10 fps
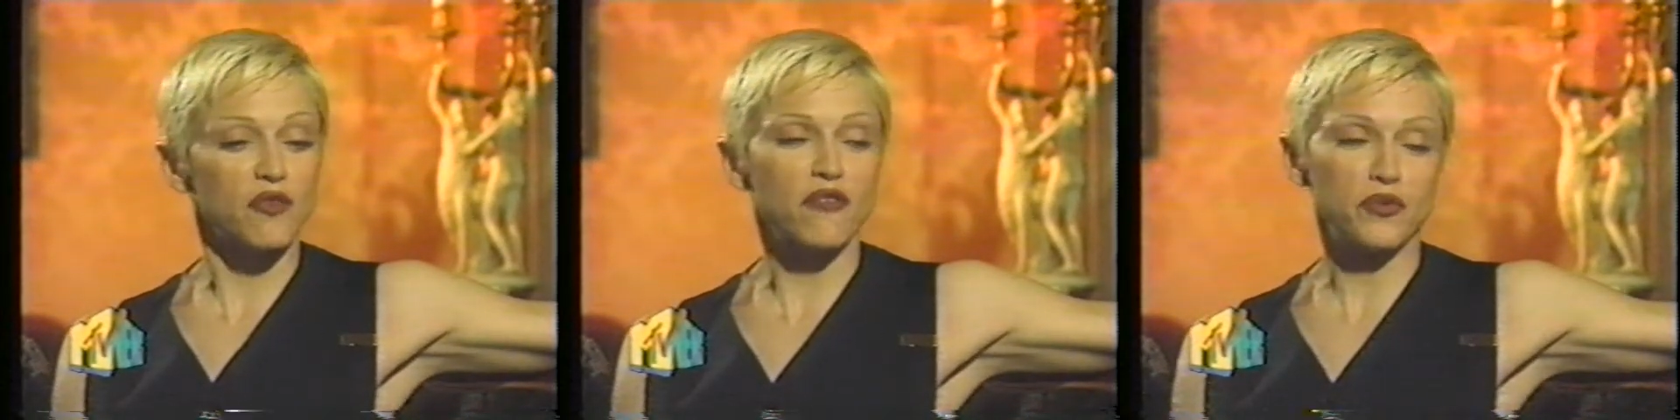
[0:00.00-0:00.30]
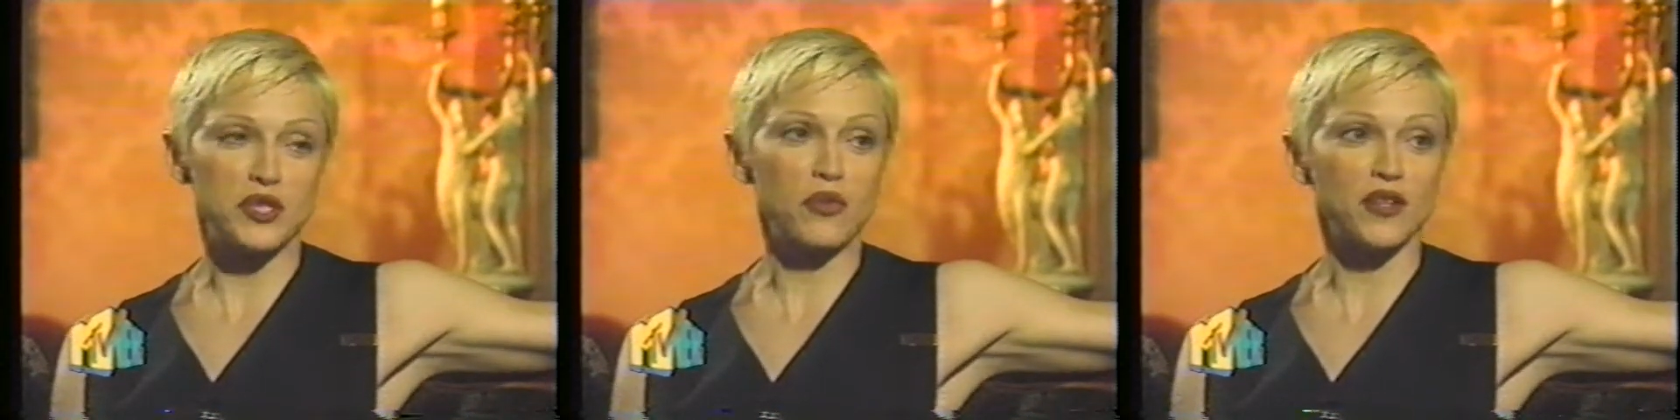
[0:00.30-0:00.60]
you have
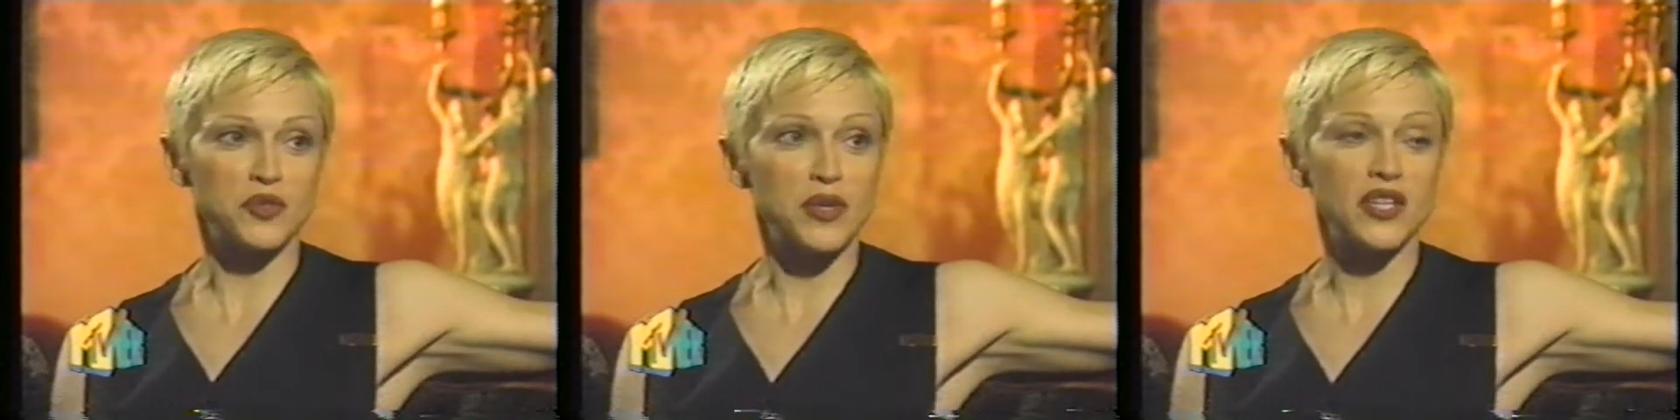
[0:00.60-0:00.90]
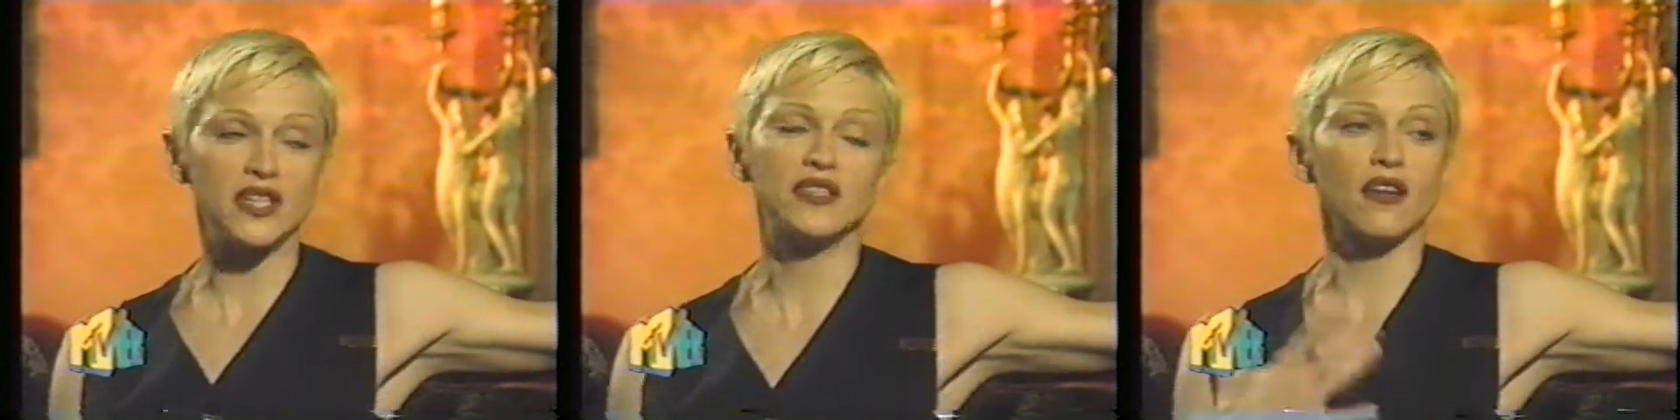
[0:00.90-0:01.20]
the
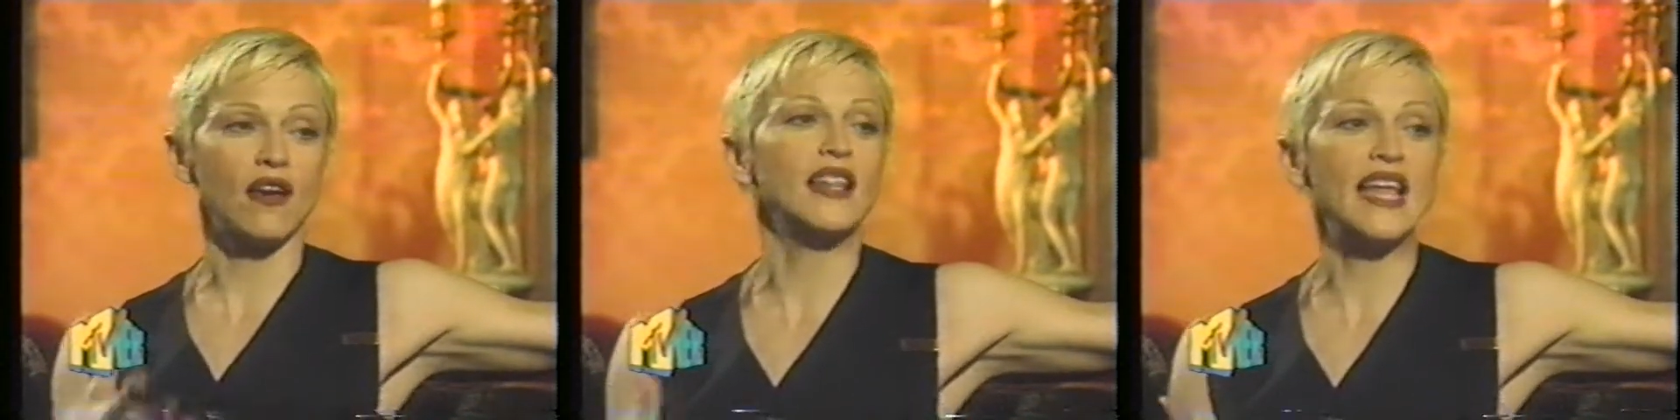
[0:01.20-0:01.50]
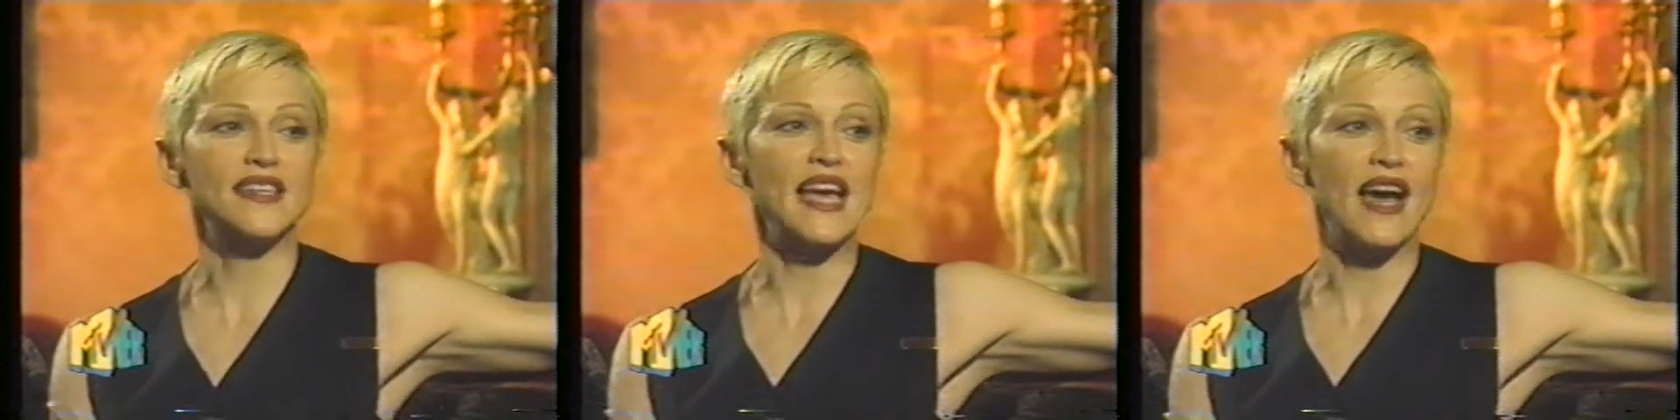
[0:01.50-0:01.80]
responsibility to not
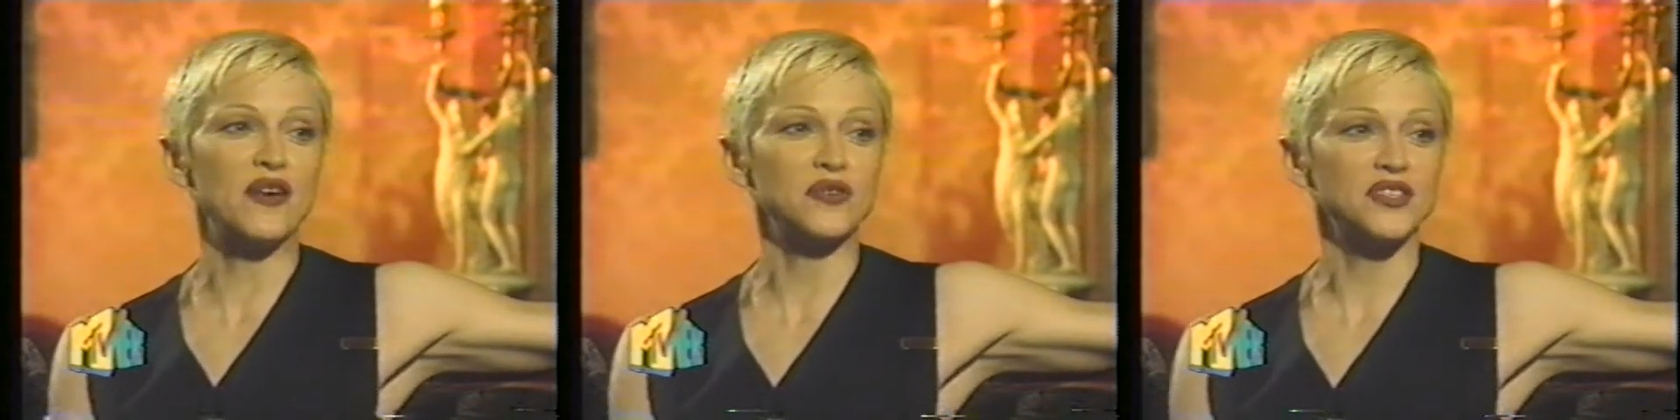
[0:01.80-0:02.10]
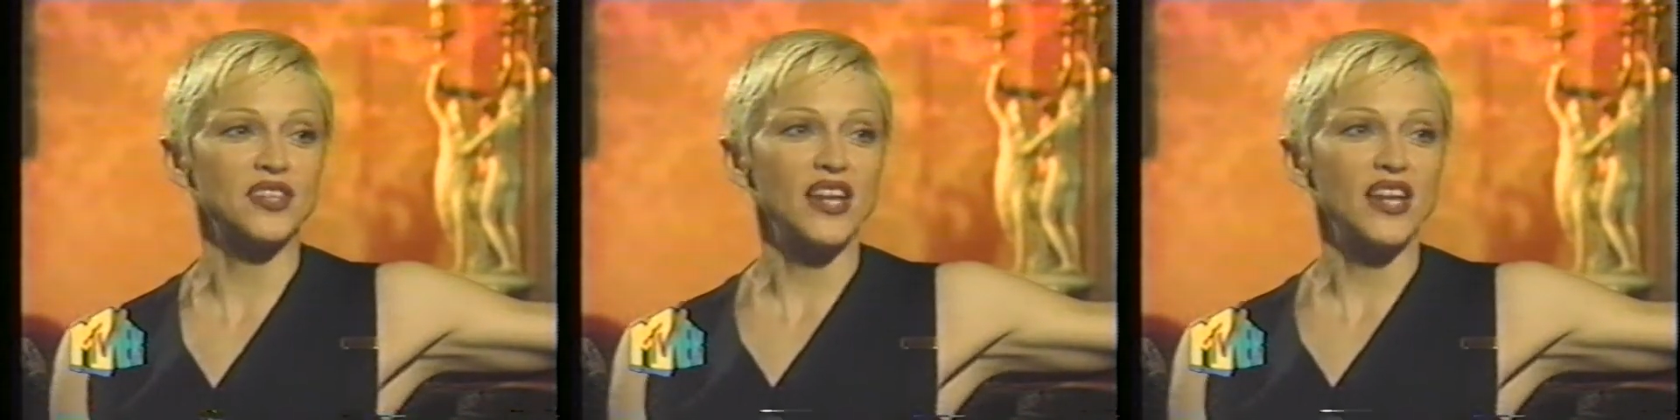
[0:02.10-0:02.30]
let down.